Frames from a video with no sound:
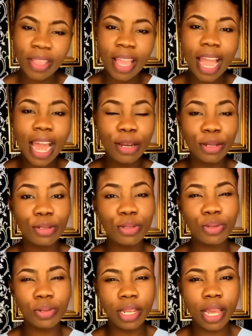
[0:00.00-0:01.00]
And on
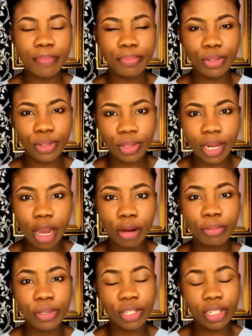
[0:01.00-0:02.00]
today's episode, I'll
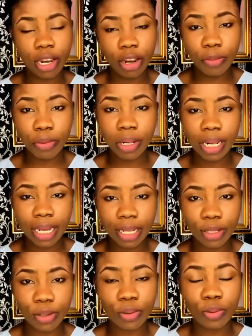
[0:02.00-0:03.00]
be sharing more light
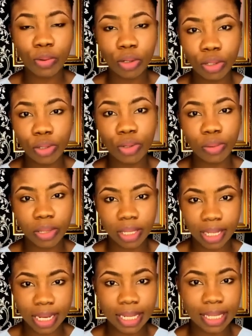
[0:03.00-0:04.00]
on what
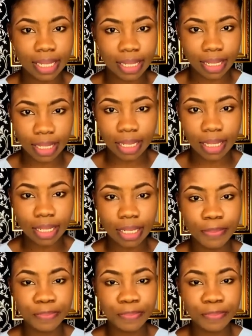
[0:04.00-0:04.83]
stomatitis is.